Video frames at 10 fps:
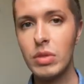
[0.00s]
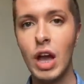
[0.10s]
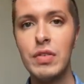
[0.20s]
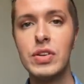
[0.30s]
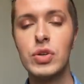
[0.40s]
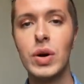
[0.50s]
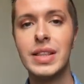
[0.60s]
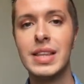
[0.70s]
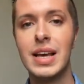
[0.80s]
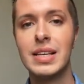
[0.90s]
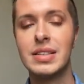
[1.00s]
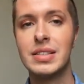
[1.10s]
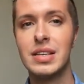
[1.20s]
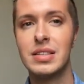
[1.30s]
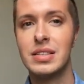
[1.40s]
Hope you've enjoyed
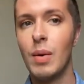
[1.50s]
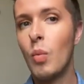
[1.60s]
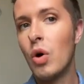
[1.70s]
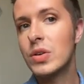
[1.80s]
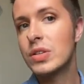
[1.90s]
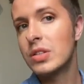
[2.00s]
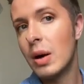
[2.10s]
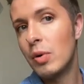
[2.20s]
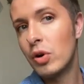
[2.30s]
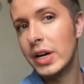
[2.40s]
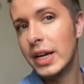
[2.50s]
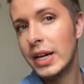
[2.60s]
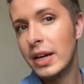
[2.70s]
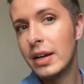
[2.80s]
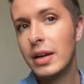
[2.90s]
this somewhat
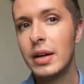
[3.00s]
summery,